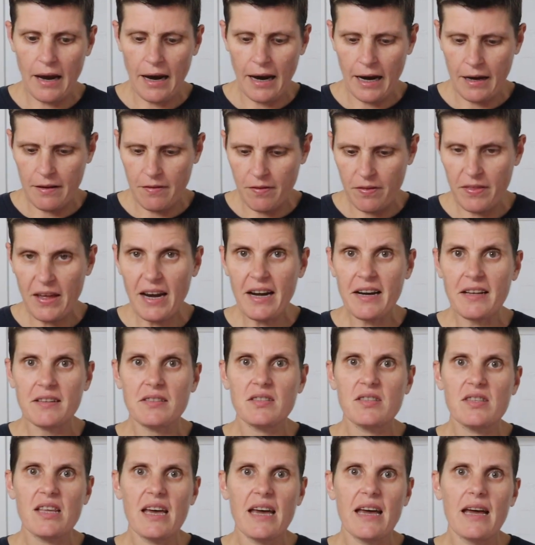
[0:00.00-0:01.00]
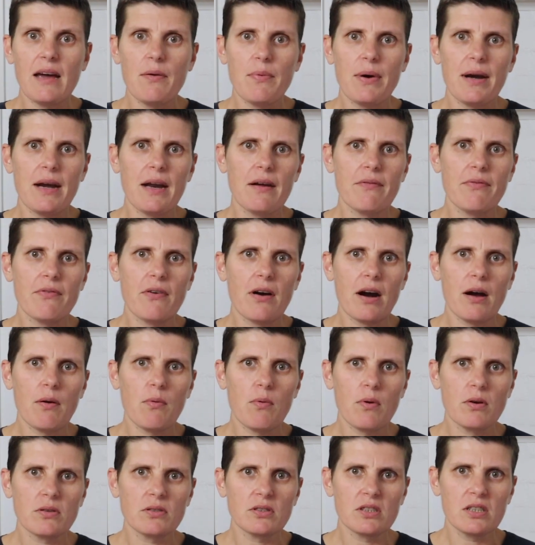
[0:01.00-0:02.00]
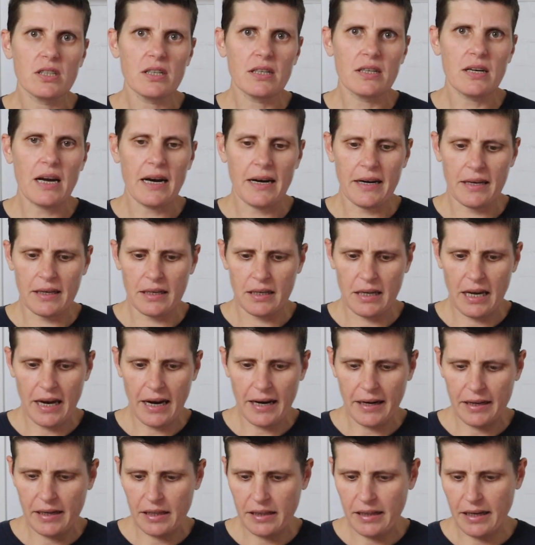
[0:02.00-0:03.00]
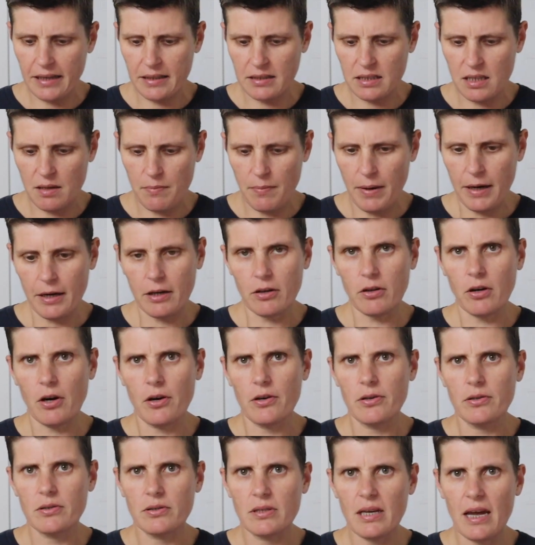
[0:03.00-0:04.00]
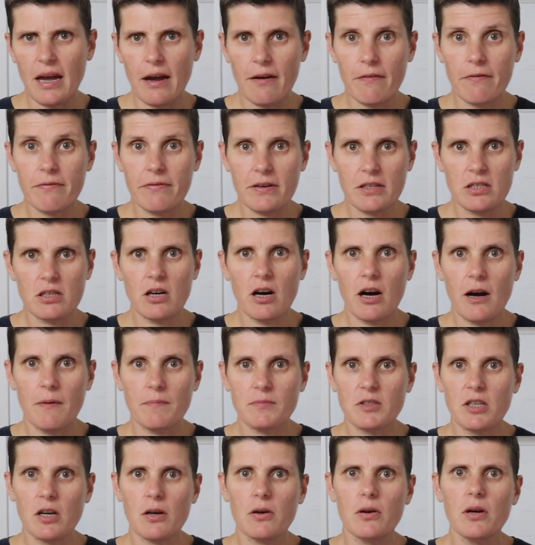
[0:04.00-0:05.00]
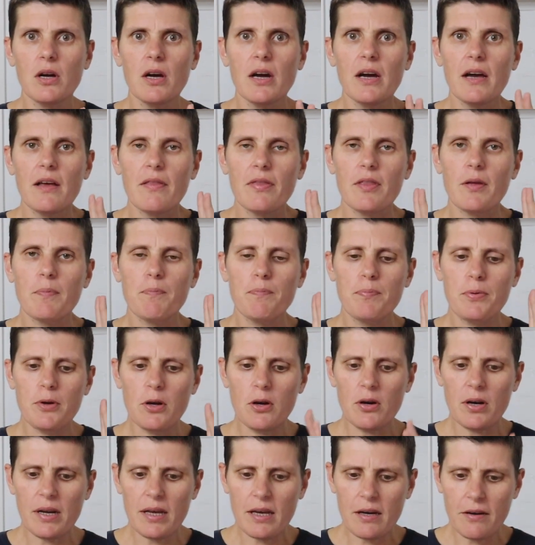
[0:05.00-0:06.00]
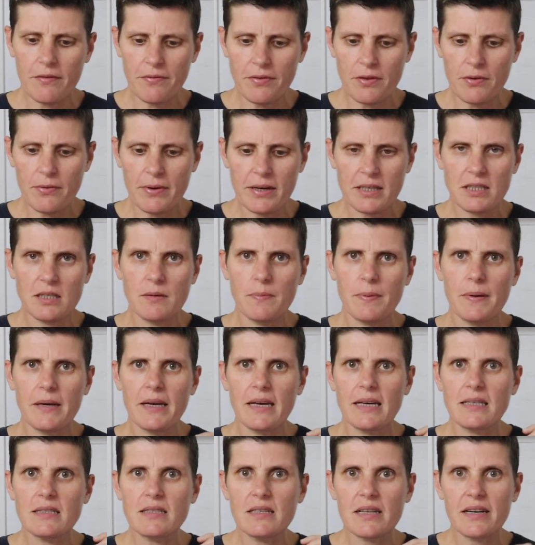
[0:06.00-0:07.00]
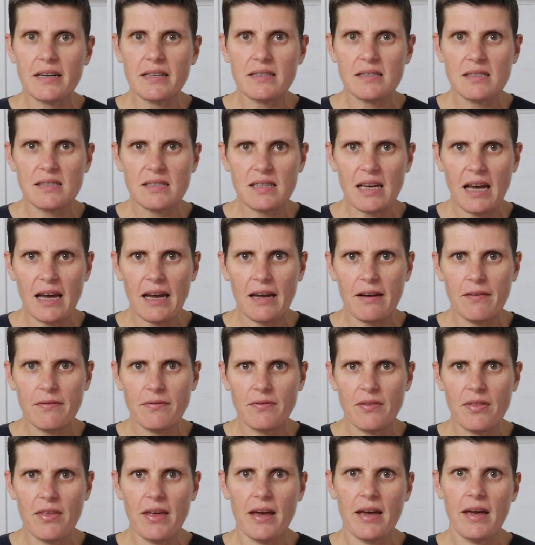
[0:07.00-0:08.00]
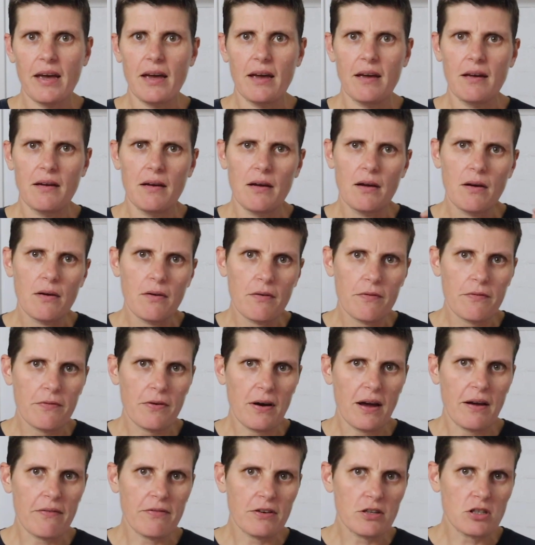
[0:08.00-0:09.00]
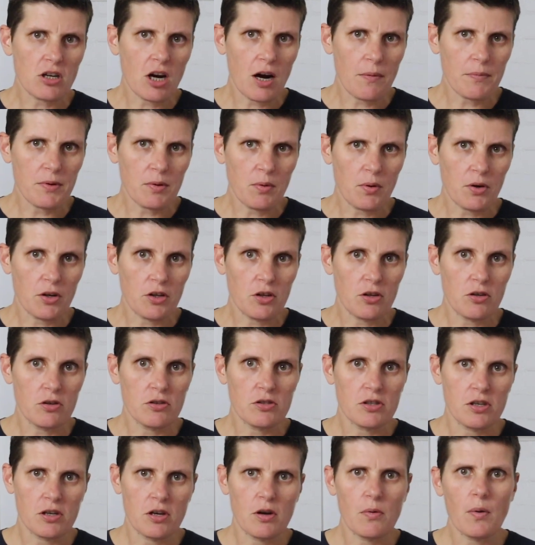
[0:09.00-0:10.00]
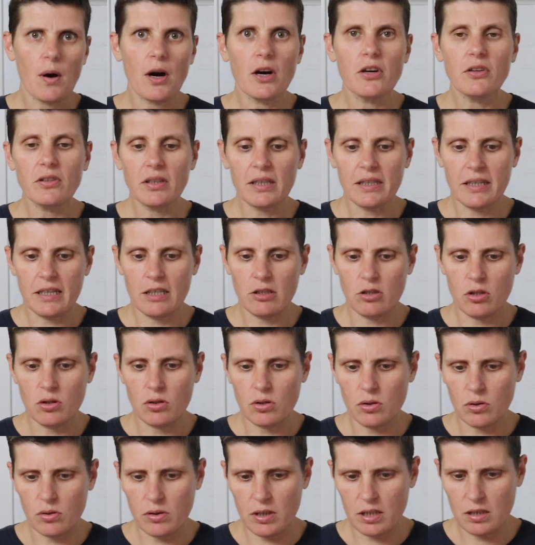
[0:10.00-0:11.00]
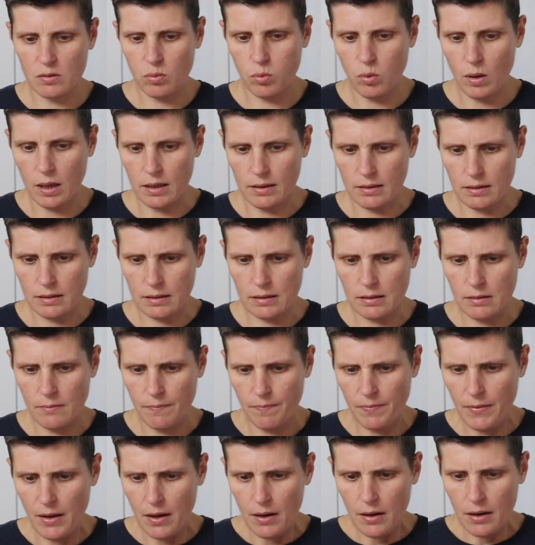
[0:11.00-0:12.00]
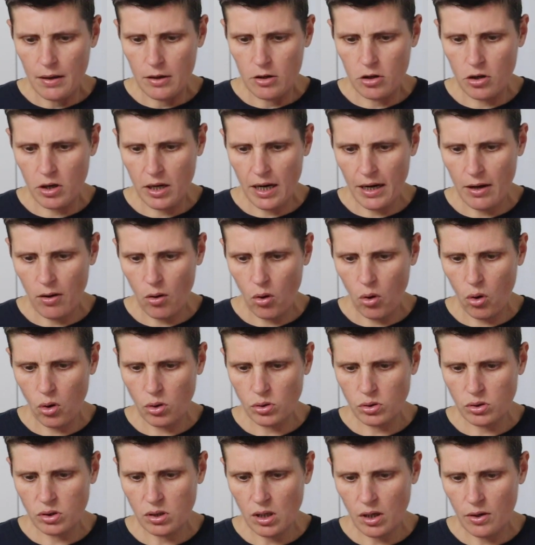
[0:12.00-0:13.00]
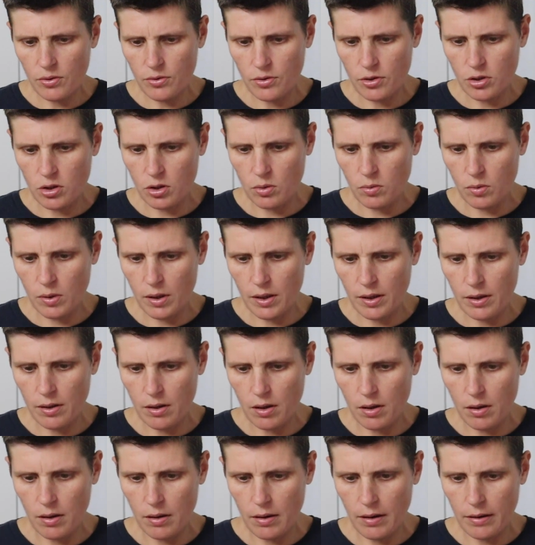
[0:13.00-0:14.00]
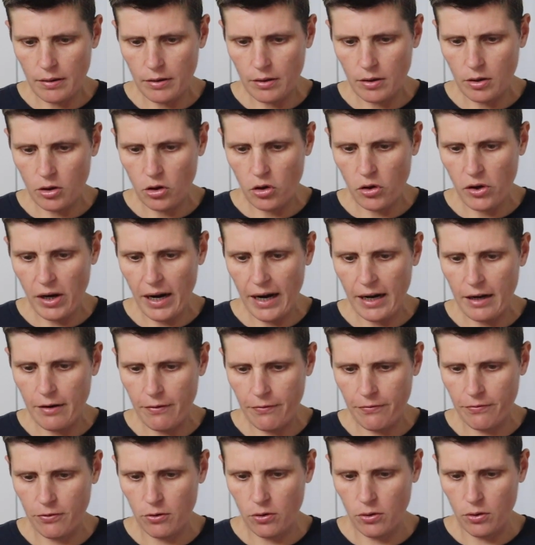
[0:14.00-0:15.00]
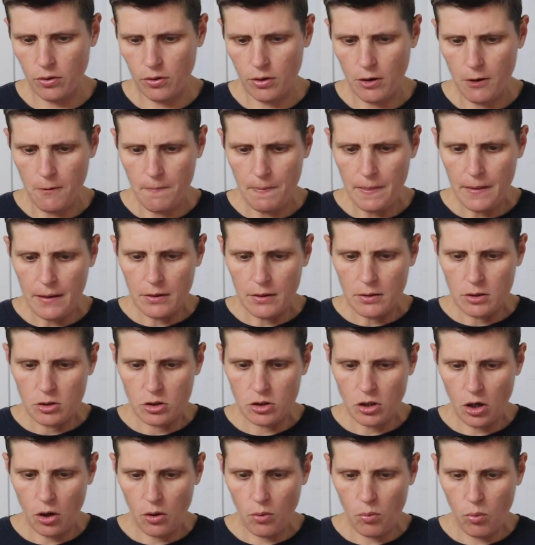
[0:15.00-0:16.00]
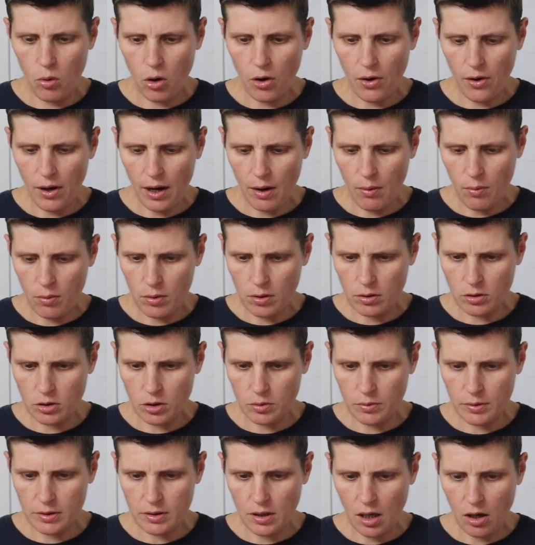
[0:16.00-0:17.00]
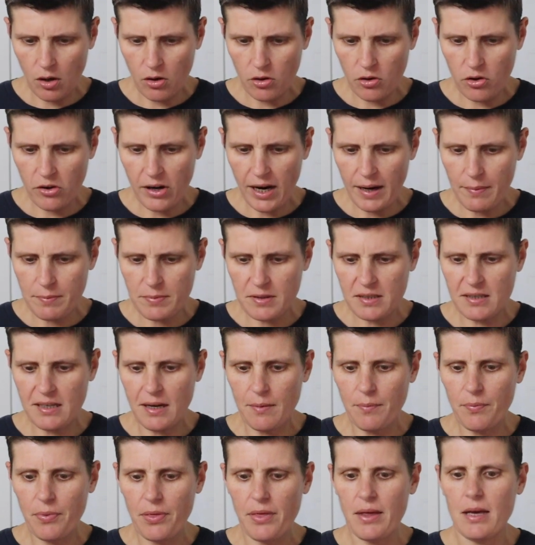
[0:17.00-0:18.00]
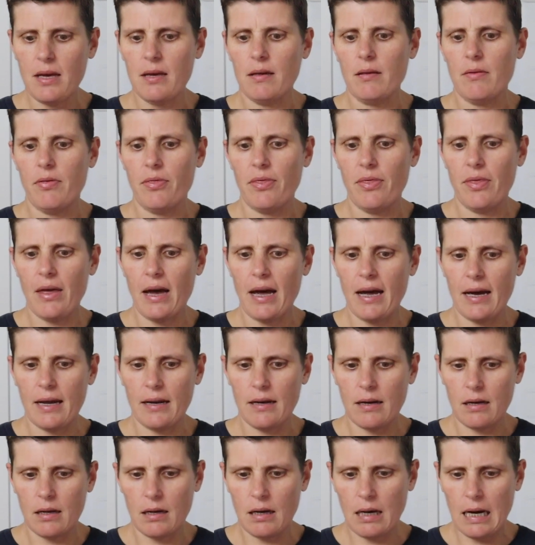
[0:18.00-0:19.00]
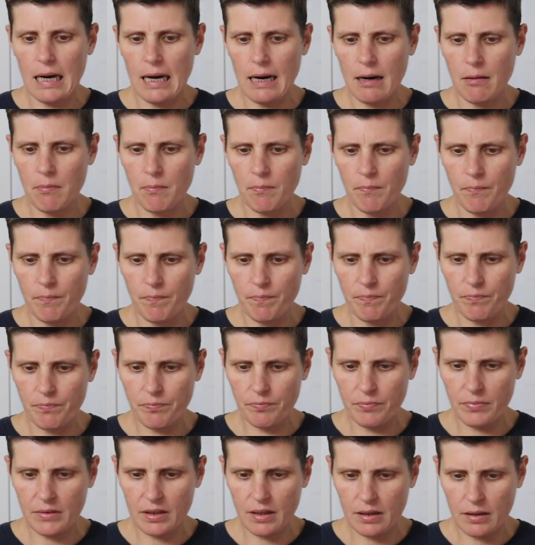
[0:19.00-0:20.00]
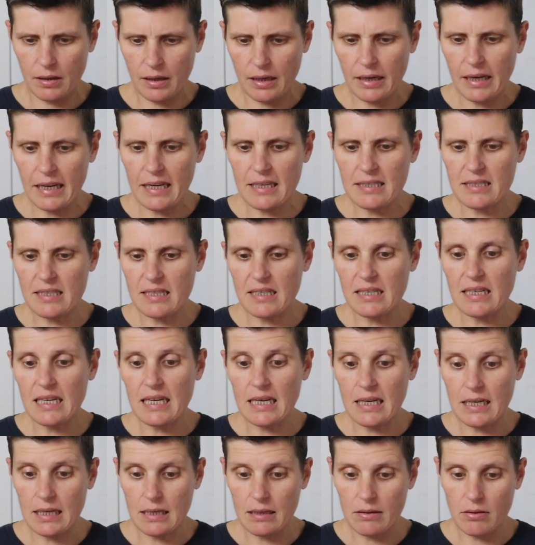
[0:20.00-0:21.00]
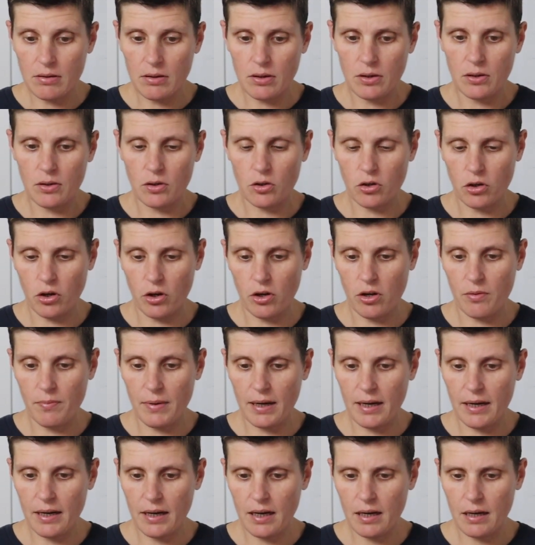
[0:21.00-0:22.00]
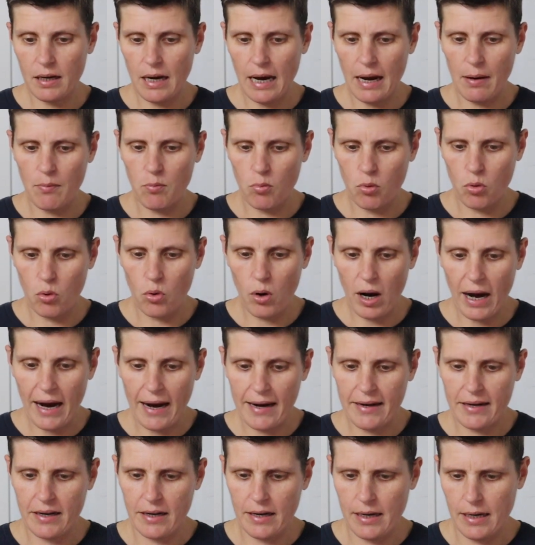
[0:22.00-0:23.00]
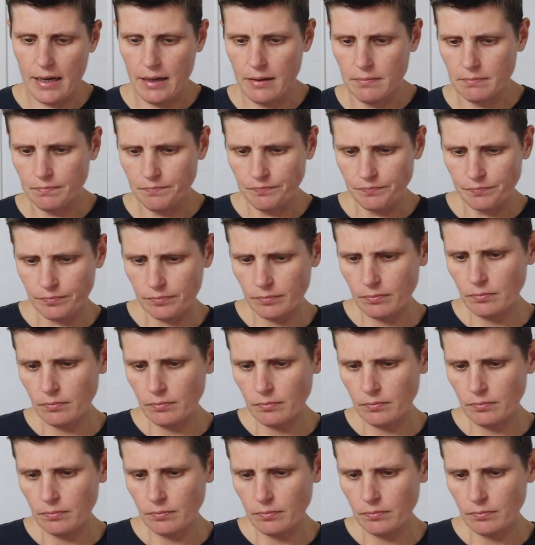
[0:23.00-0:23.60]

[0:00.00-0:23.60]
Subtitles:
And then it's there whenever I want it and it calculates the macros every time. So the beauty of the recipe is that it's saved there for every time you want to use it. You only need to do this once. You can also do it, create a food. So what I will do is I'll grab something that isn't in Cronometer and we'll add it in.